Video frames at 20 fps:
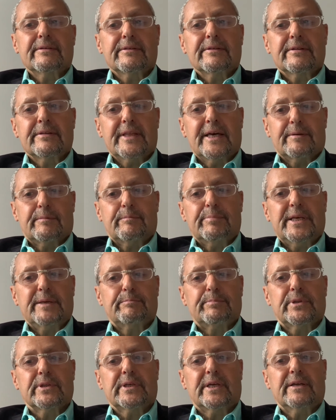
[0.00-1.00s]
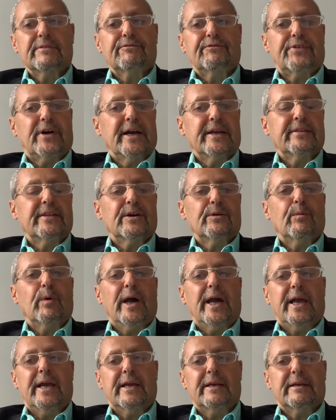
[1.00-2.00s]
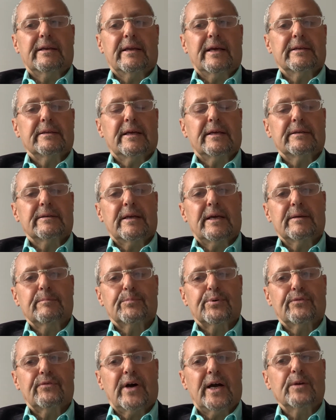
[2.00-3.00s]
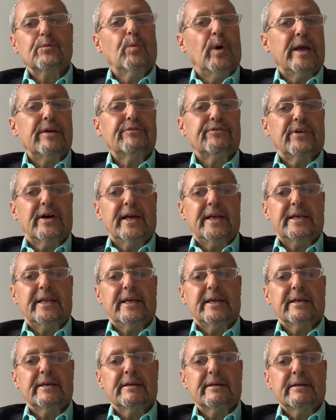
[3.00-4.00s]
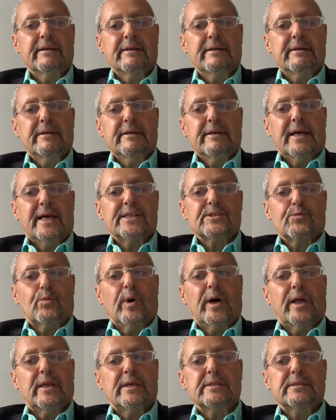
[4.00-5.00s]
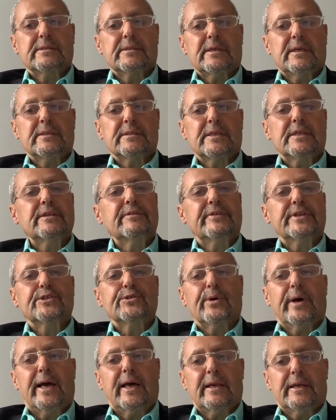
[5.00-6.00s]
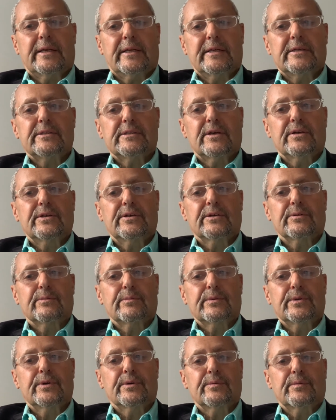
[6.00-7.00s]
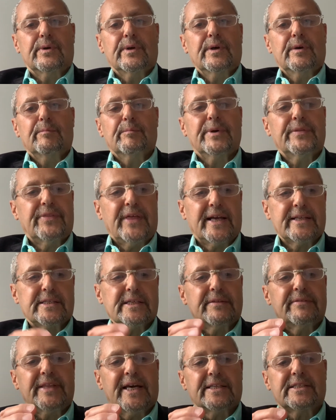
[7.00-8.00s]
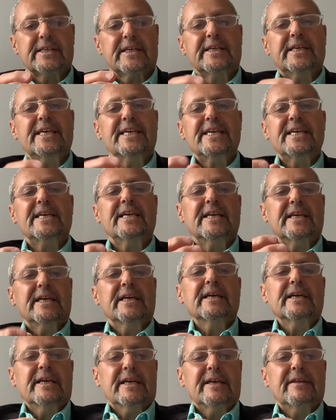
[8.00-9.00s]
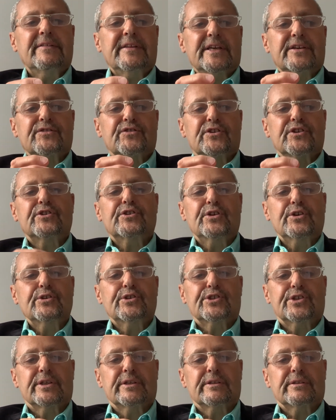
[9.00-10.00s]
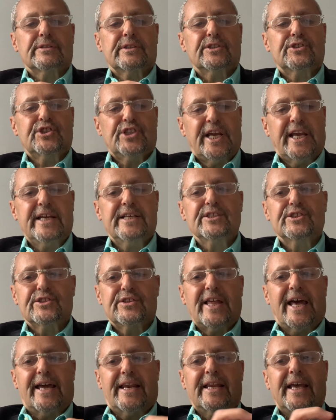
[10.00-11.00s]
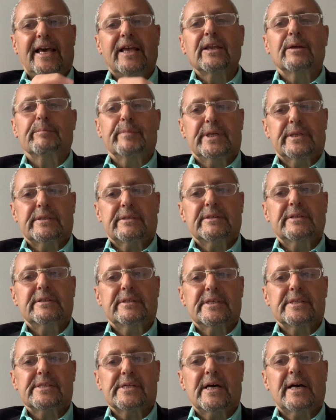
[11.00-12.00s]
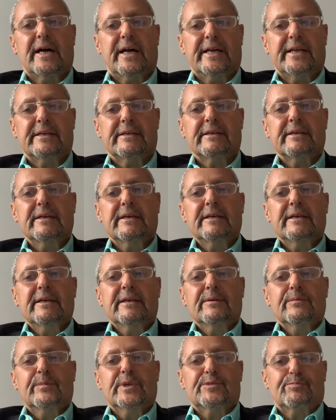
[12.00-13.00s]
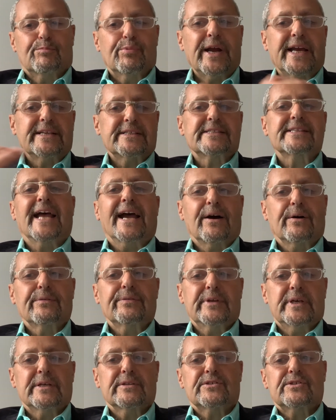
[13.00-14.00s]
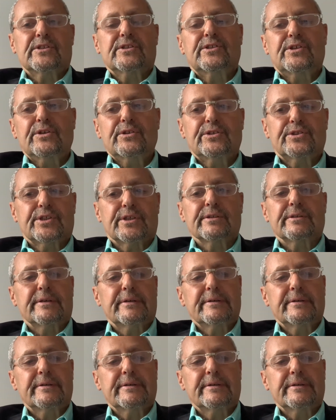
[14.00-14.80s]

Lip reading: that people can find their way and provide wayfinding as well as individuality. So but that's a key in the institution to change that element in design, which breaks down the institution,